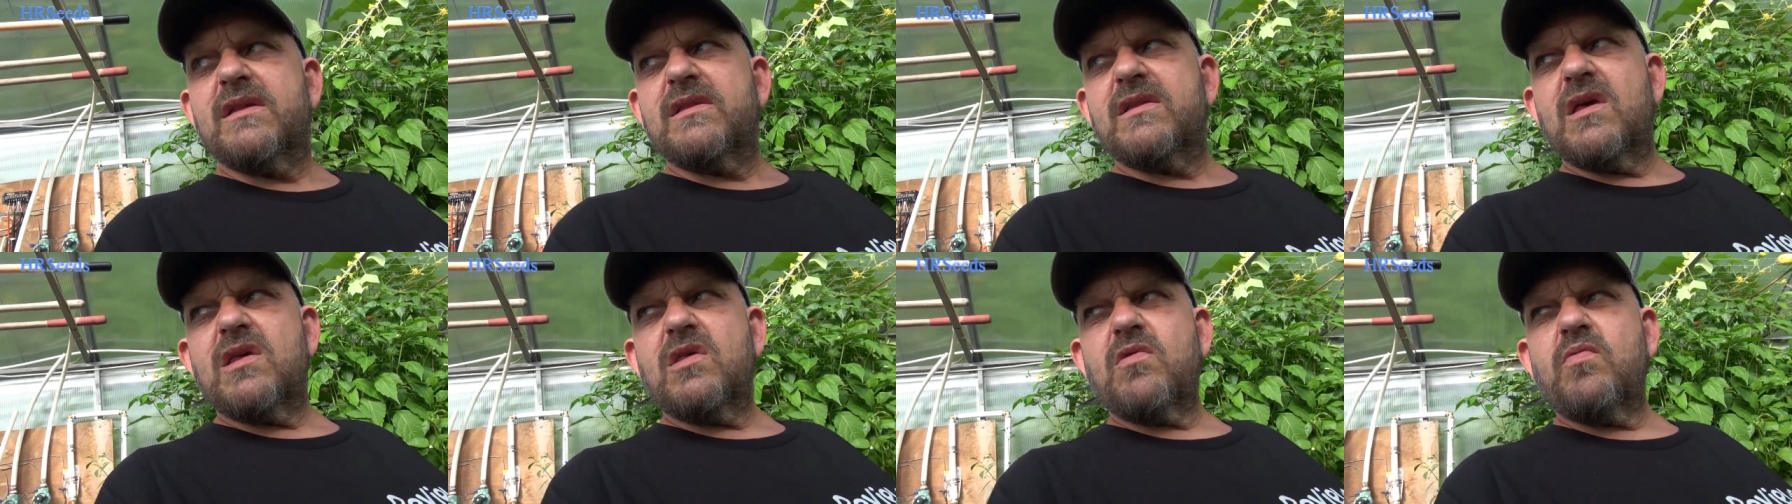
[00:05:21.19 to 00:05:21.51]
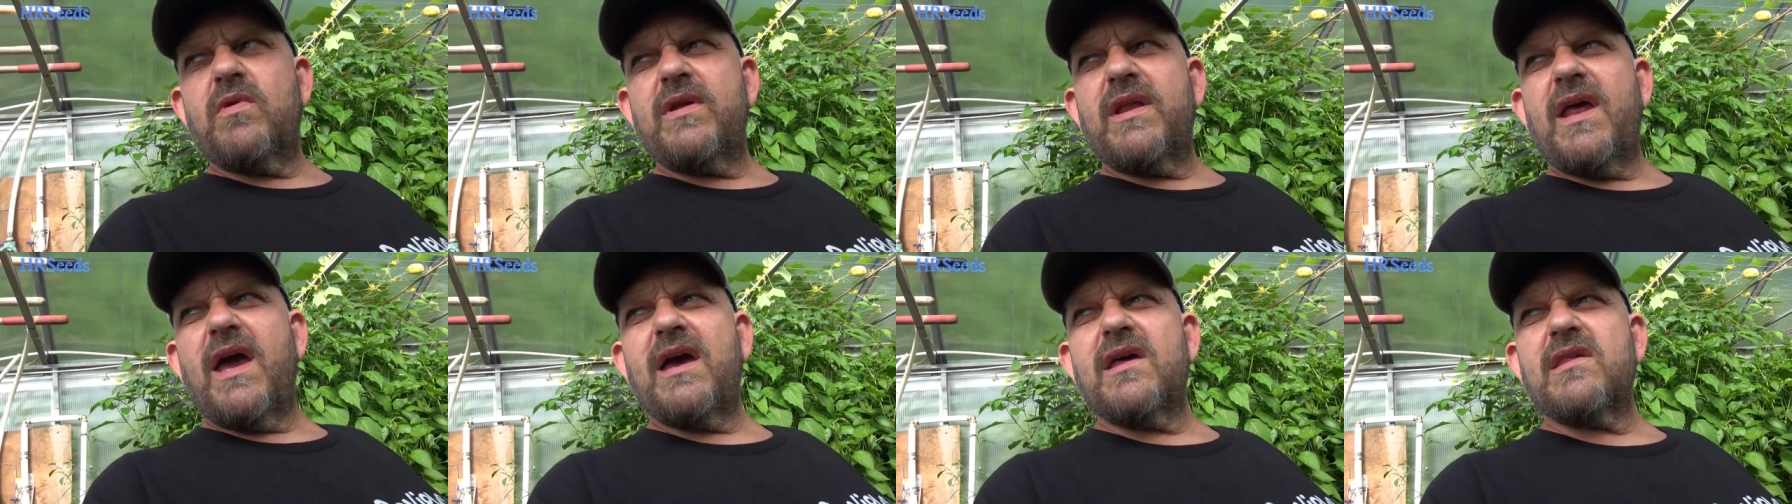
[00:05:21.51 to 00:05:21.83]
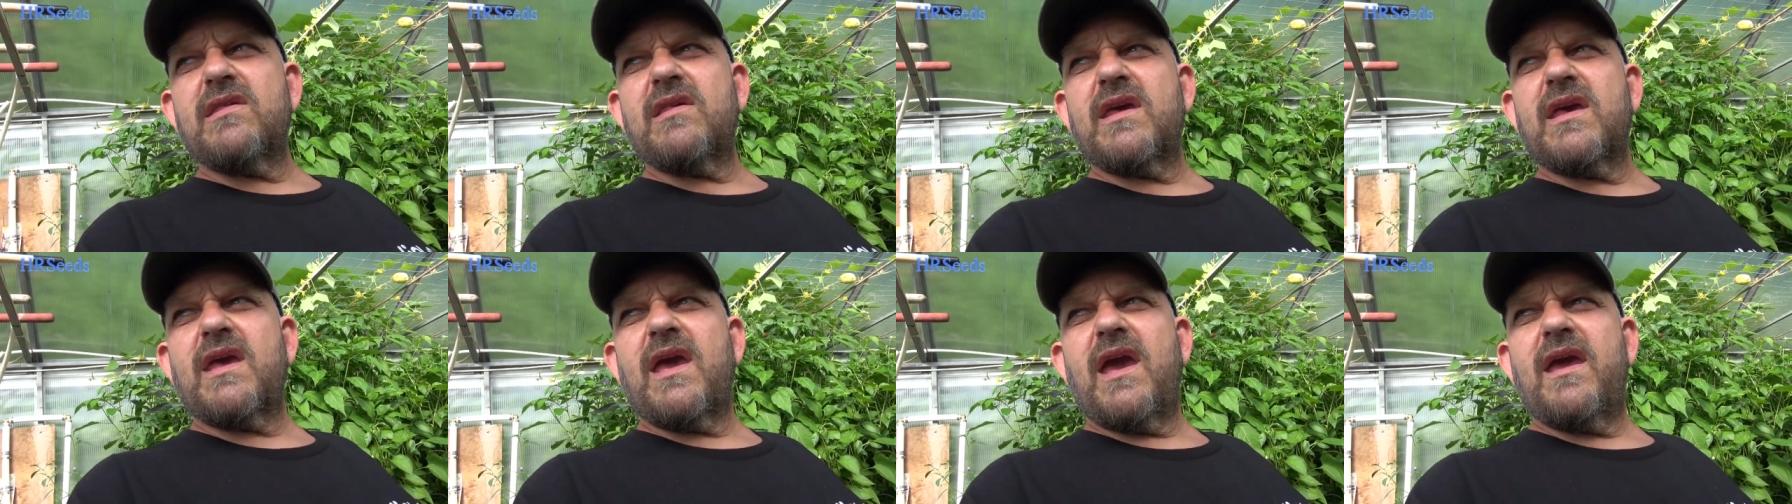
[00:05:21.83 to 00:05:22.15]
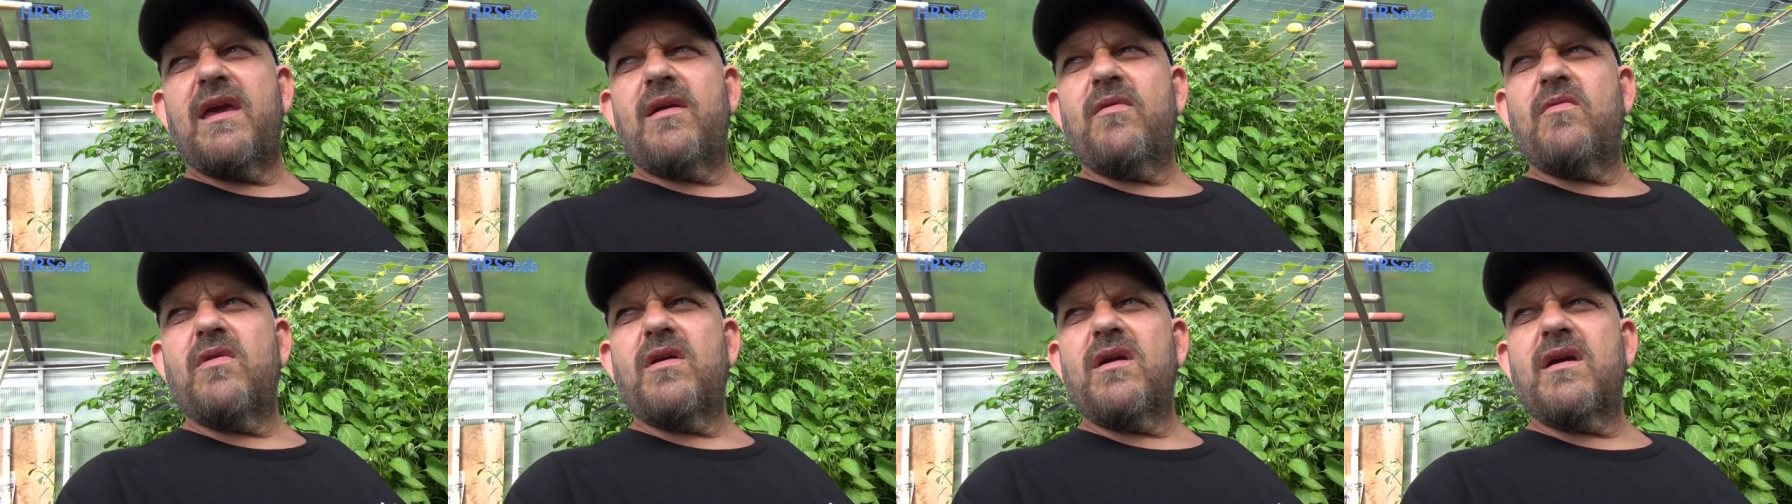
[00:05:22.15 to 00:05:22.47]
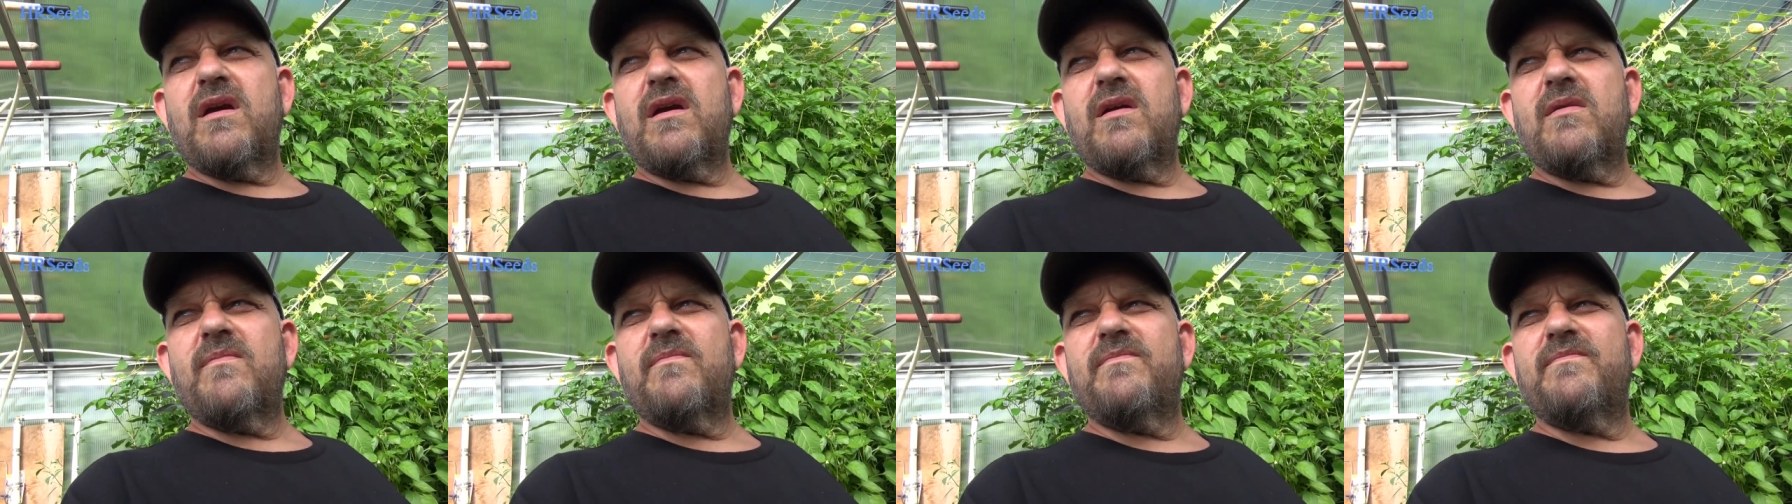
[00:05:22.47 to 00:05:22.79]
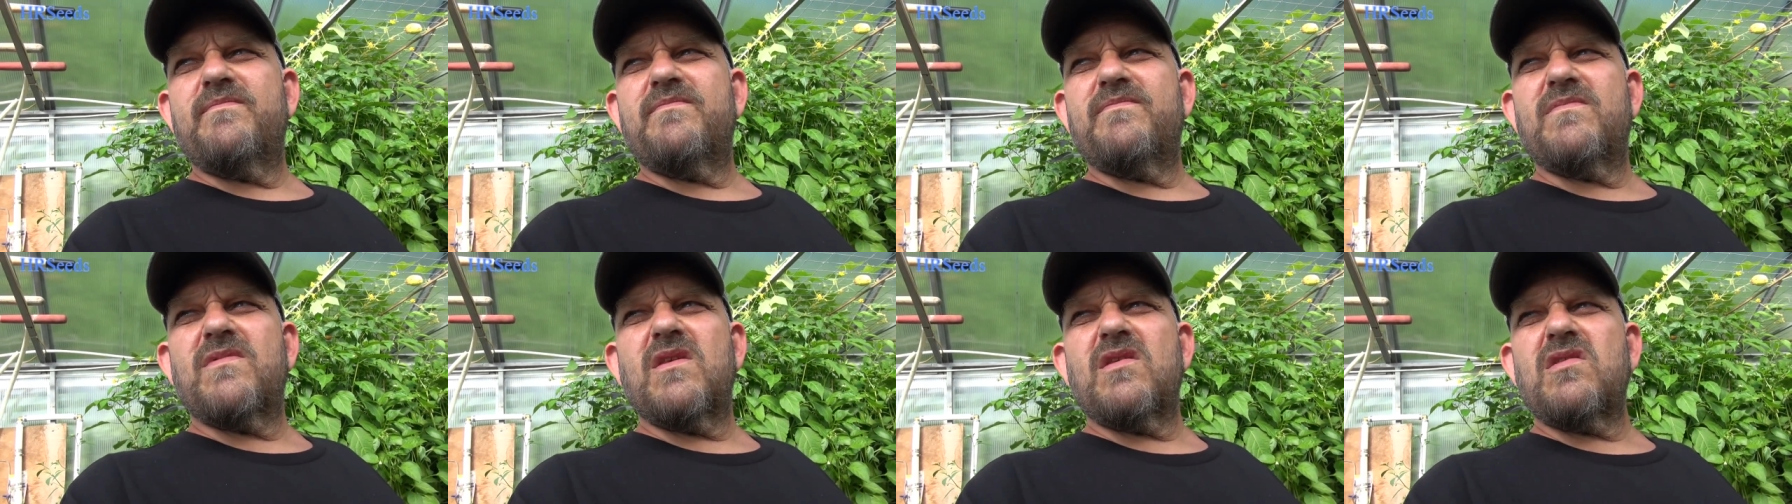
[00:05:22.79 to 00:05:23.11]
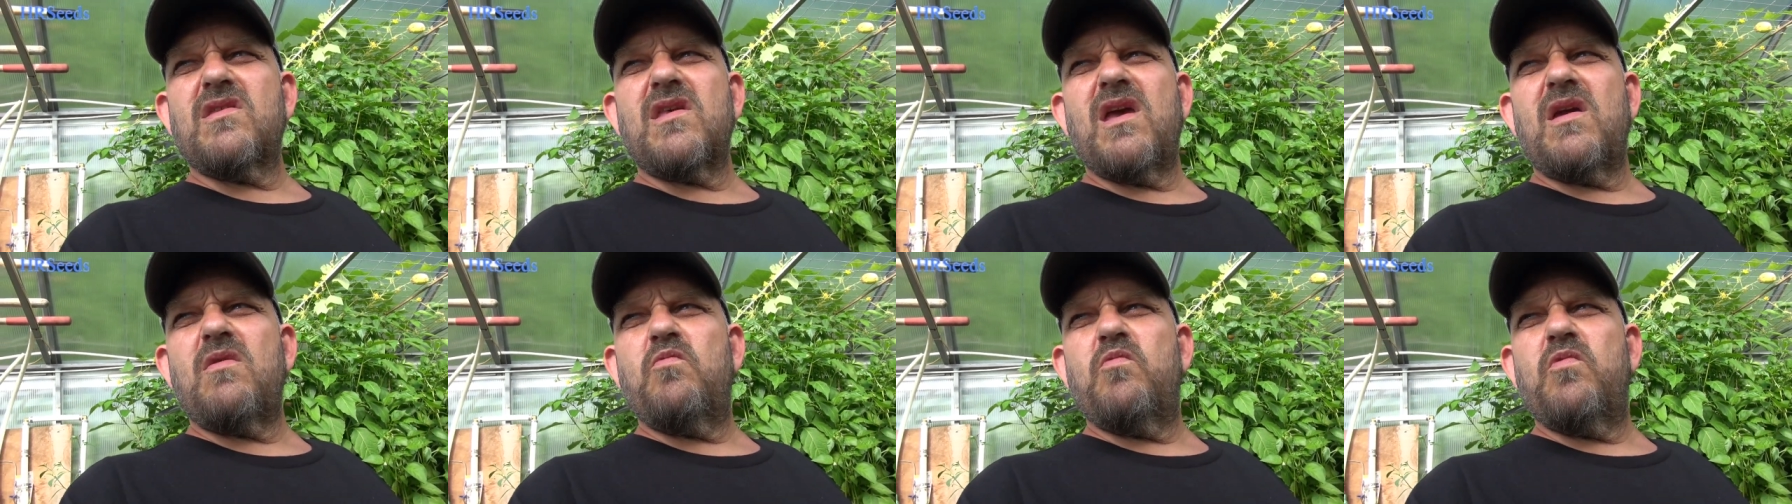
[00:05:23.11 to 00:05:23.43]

This one has like a just a